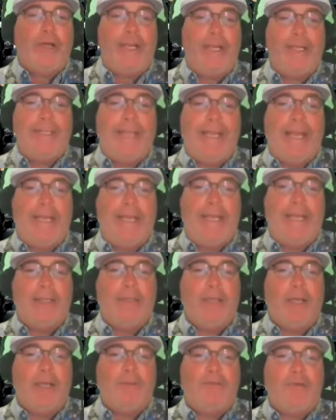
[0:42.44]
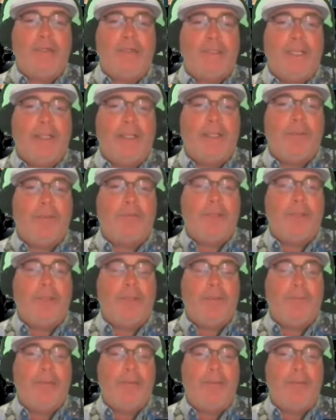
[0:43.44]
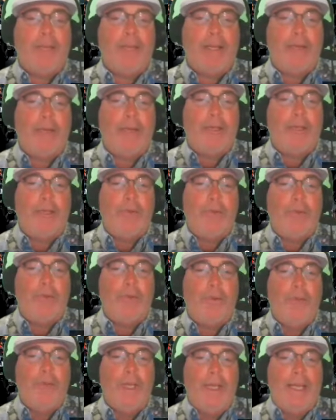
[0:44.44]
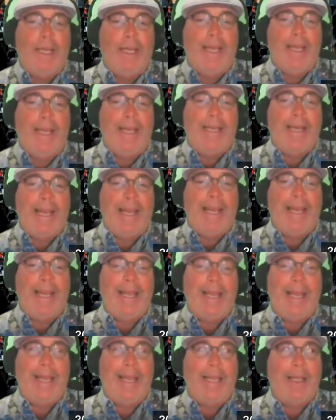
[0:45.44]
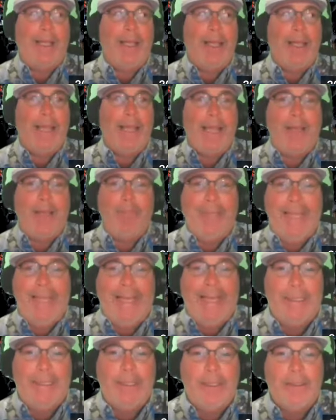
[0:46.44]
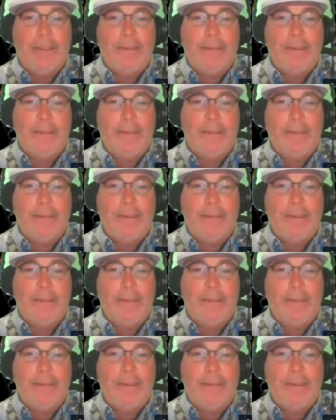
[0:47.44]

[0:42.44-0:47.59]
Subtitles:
And Dana Dunford, tell us a little bit about you and Hemlane.